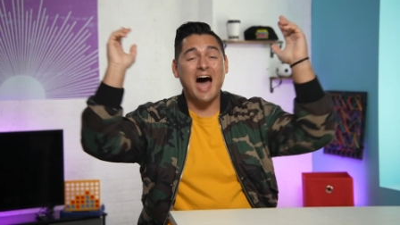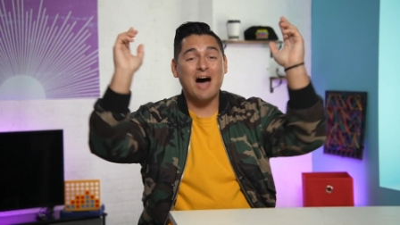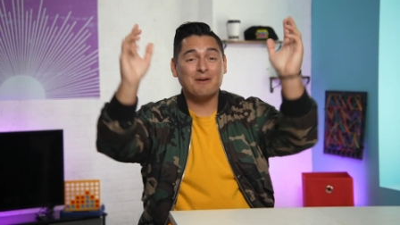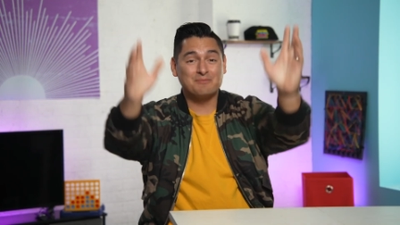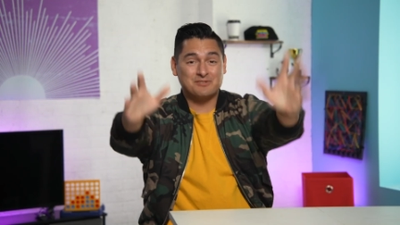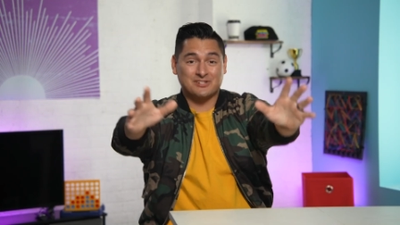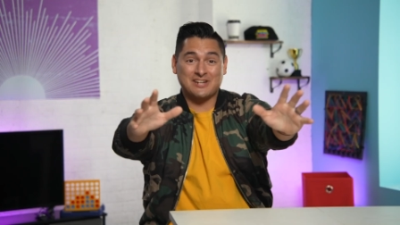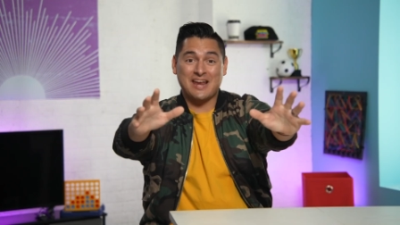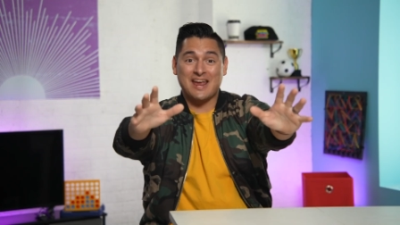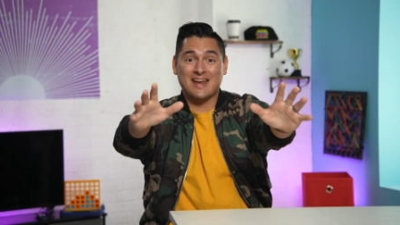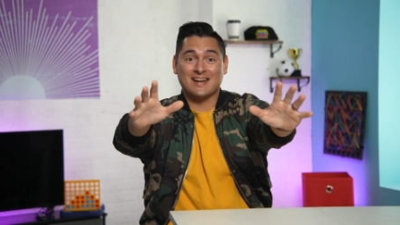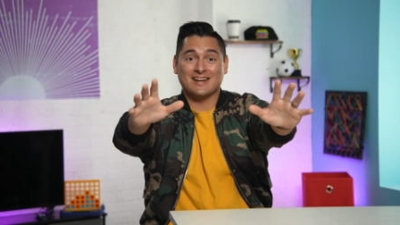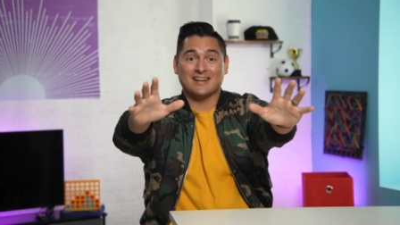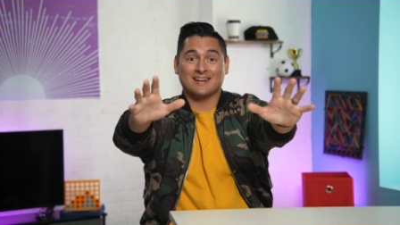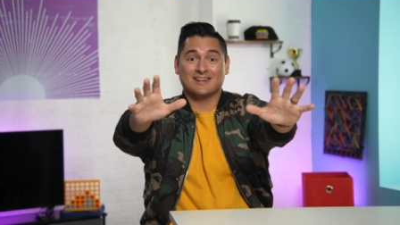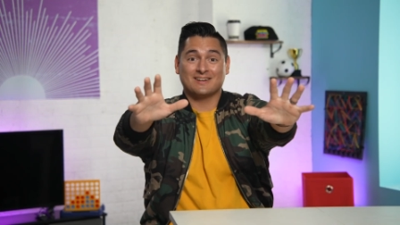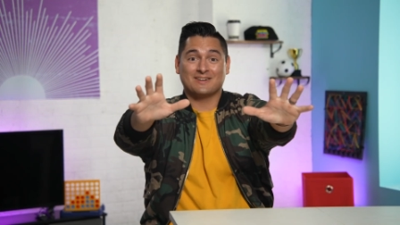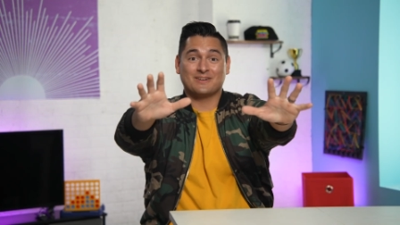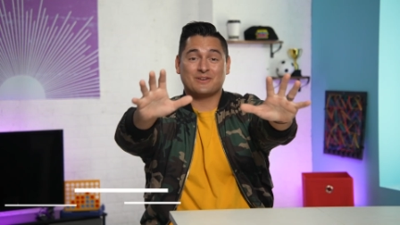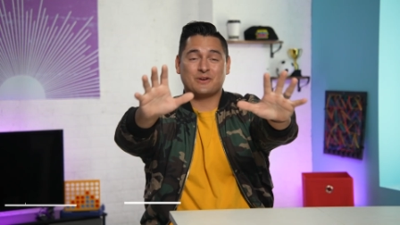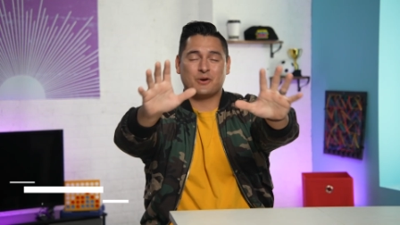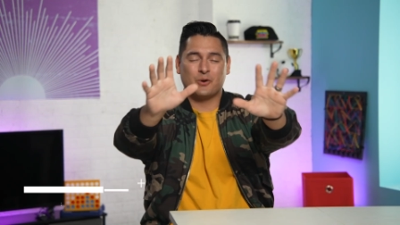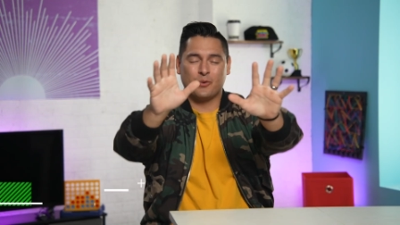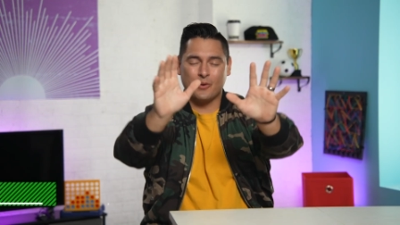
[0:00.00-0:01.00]
I'm Shane.
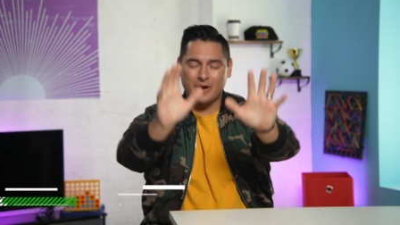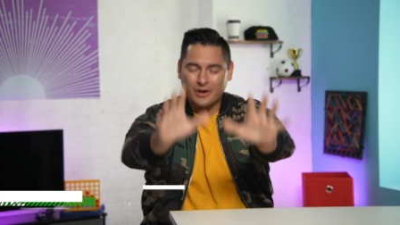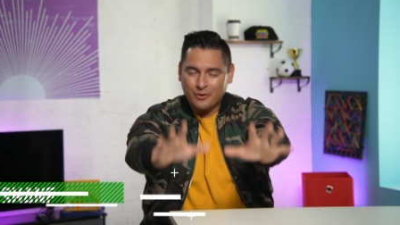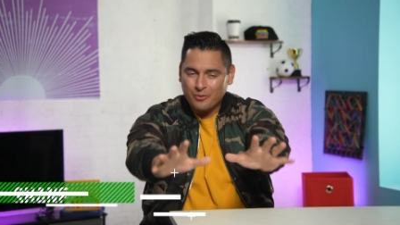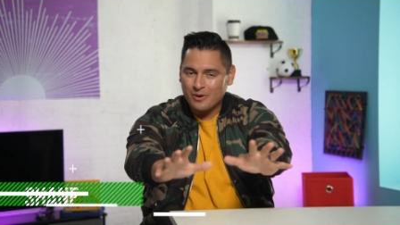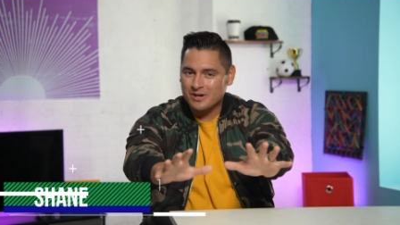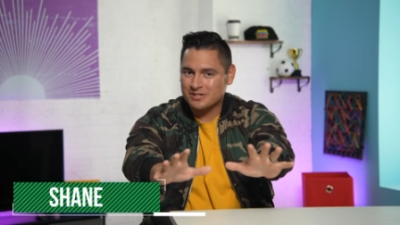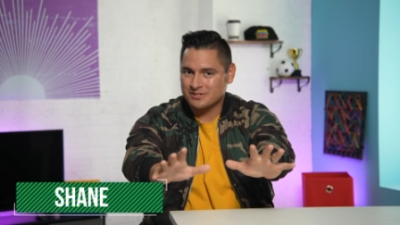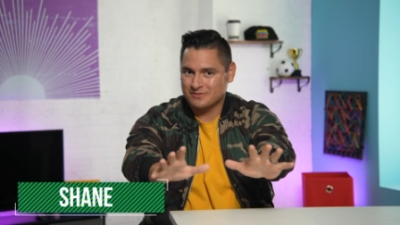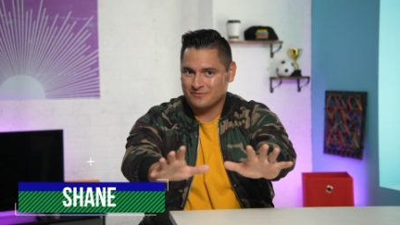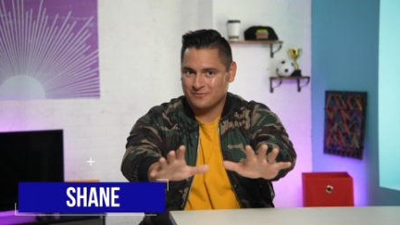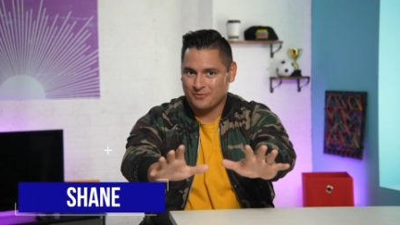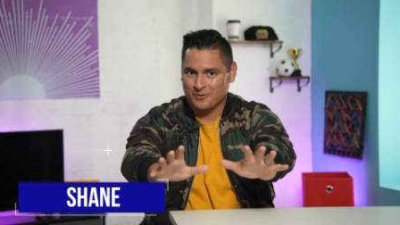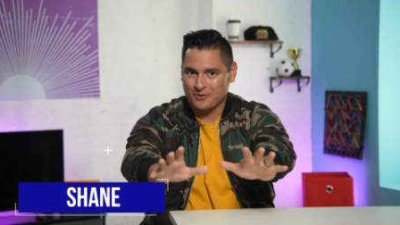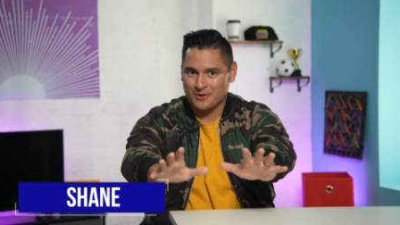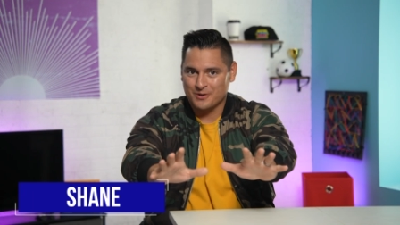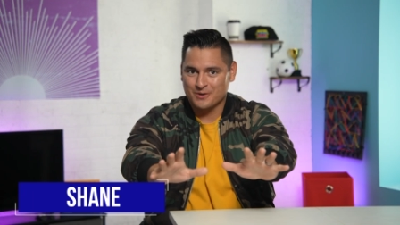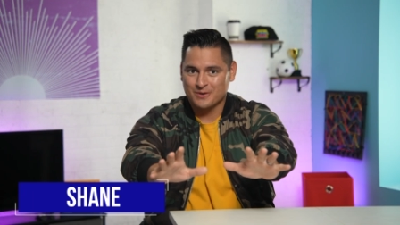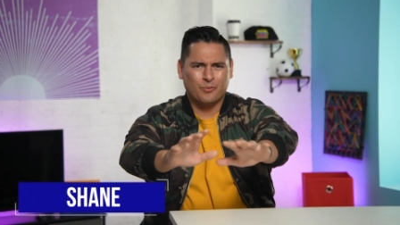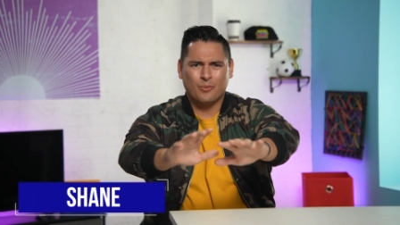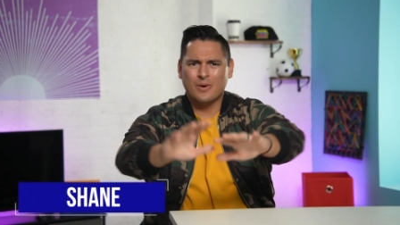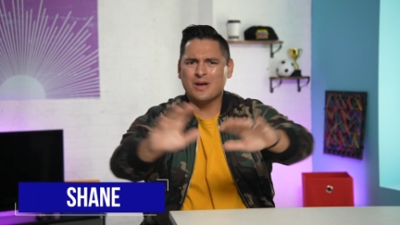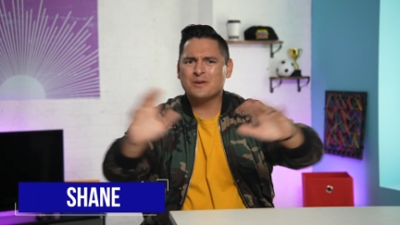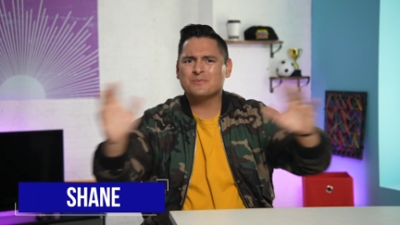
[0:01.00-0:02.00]
Quick question for
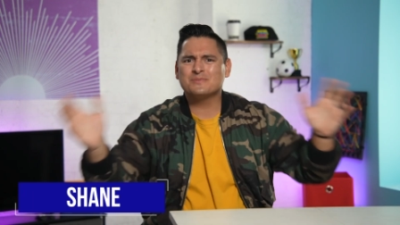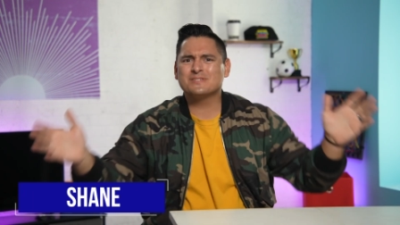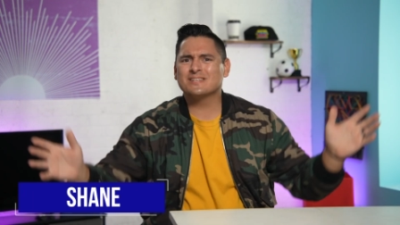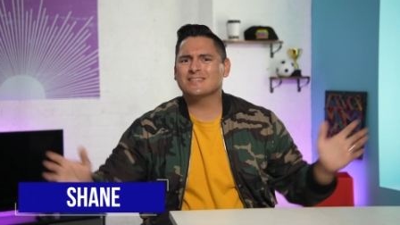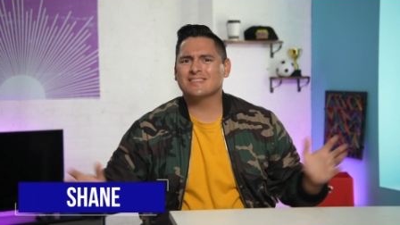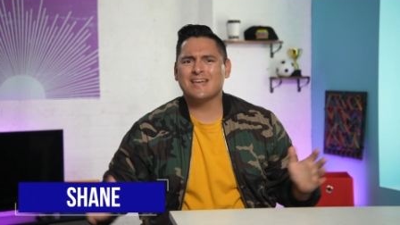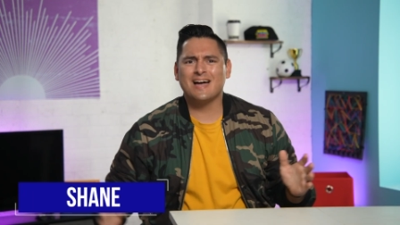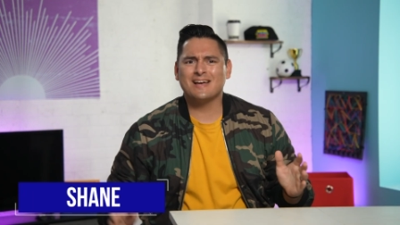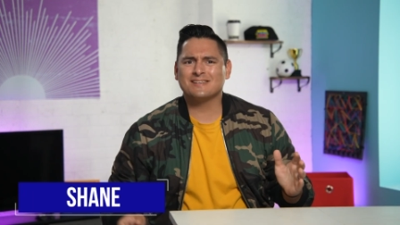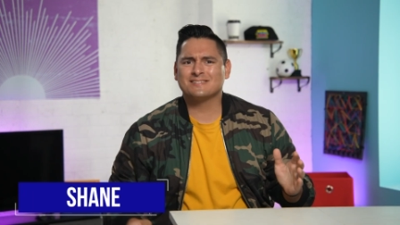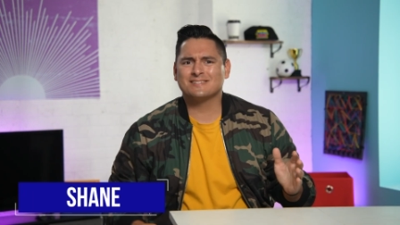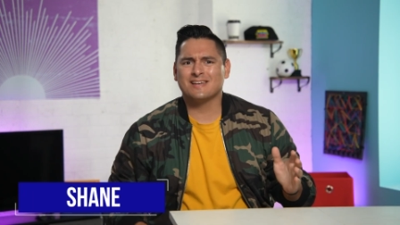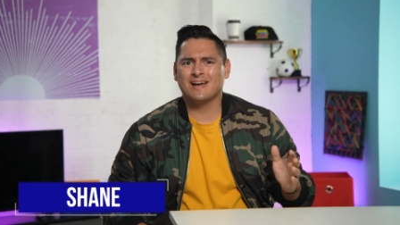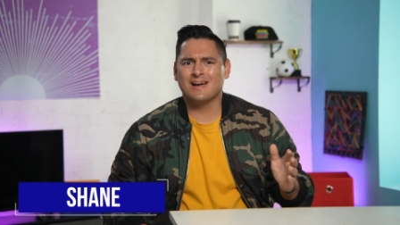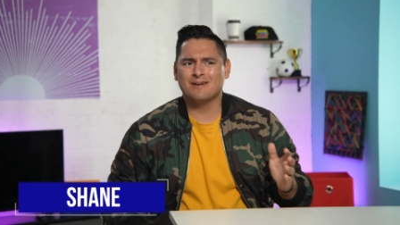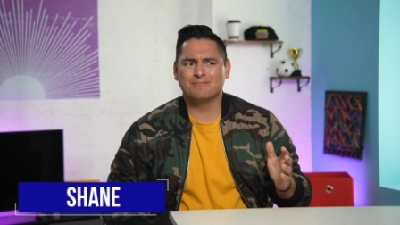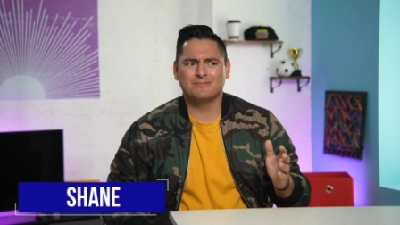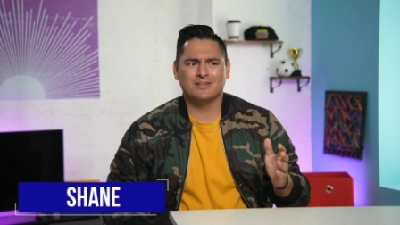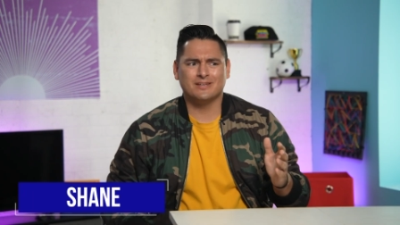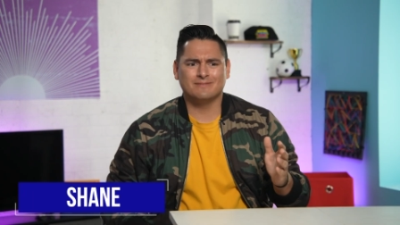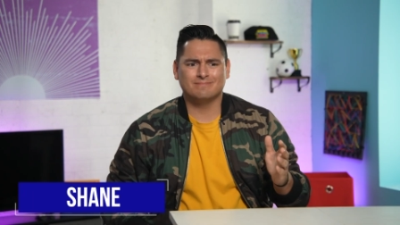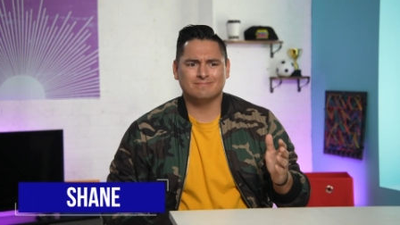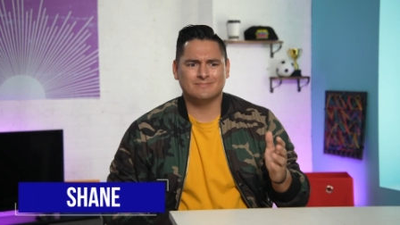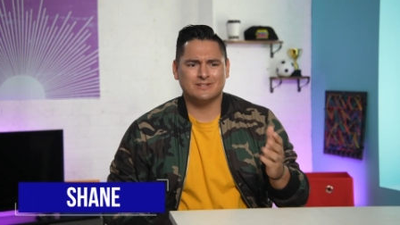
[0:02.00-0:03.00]
you. When was the last
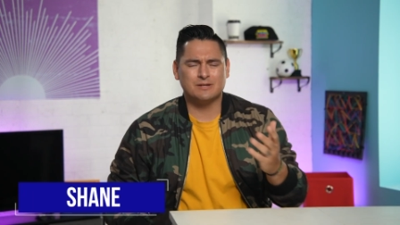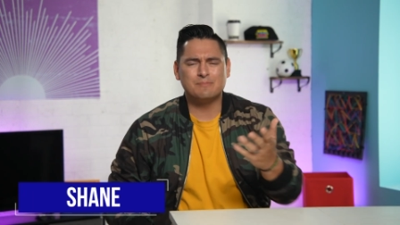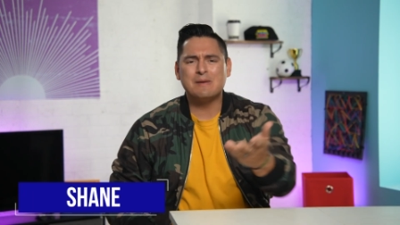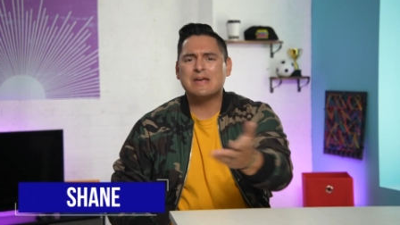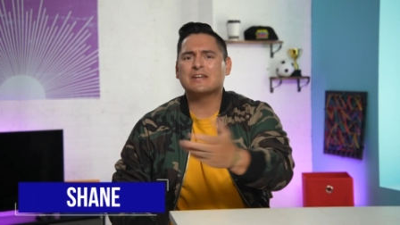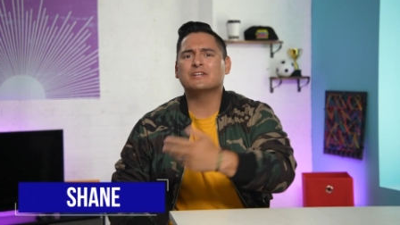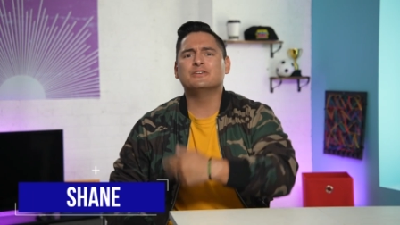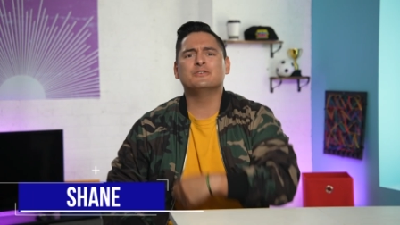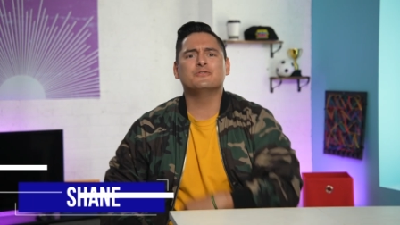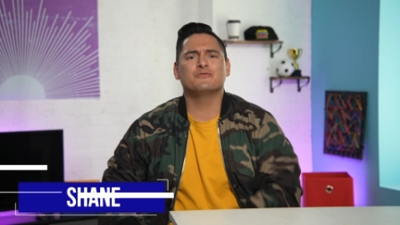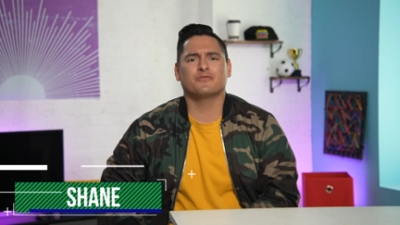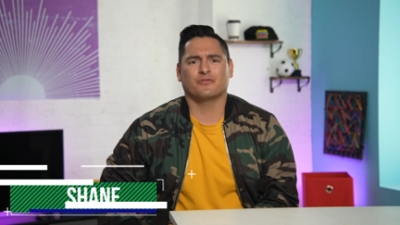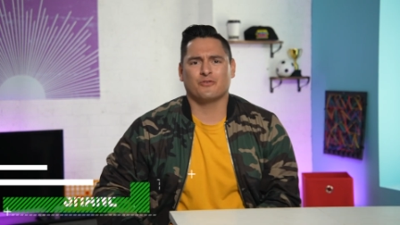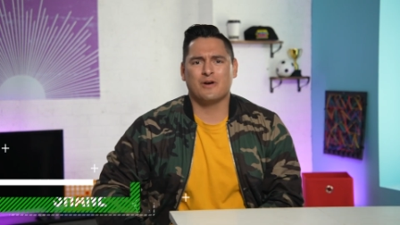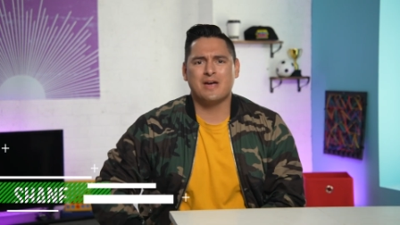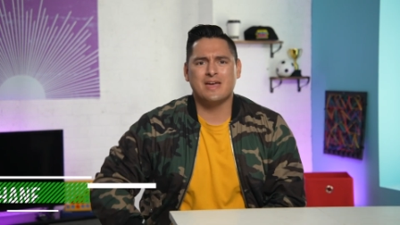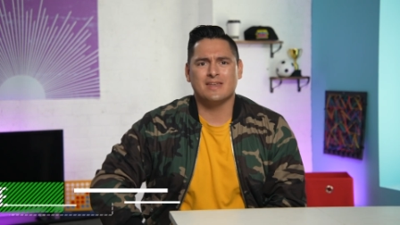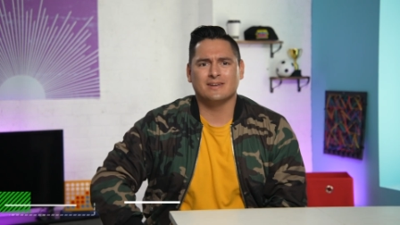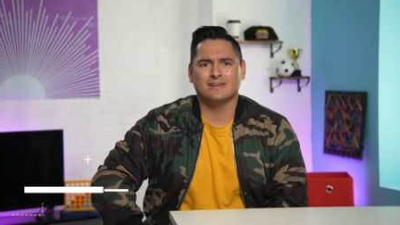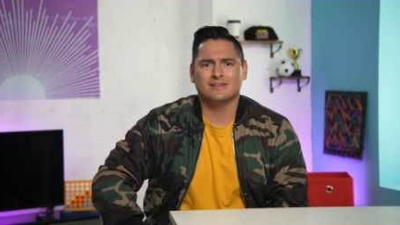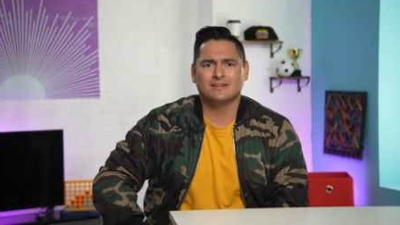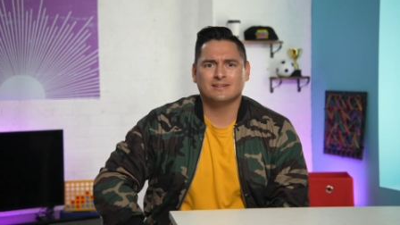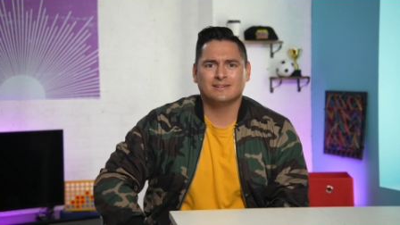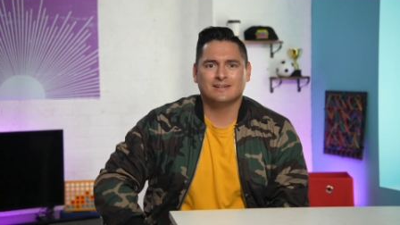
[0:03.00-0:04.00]
time that you made a new
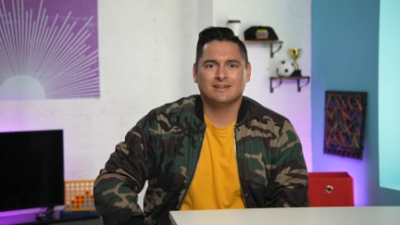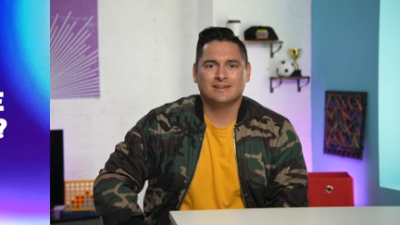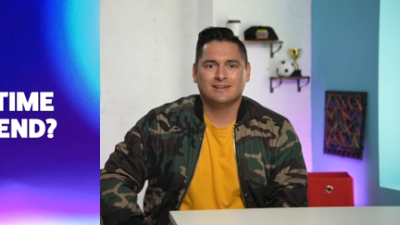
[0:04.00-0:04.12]
friend?